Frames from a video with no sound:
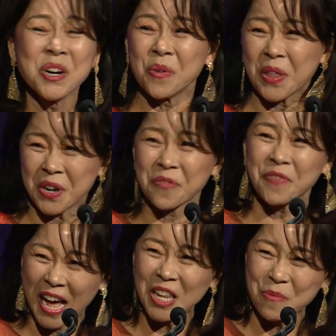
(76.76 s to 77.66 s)
with her
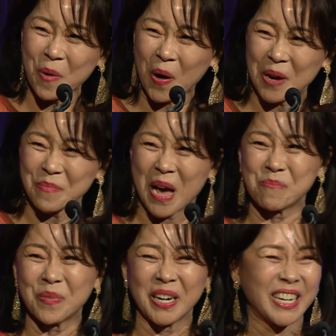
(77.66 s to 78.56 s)
fellow board
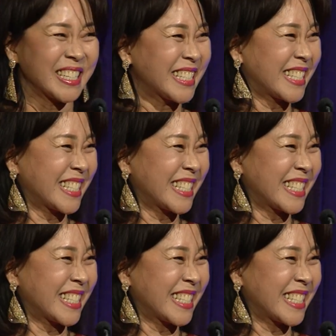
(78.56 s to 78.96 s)
members.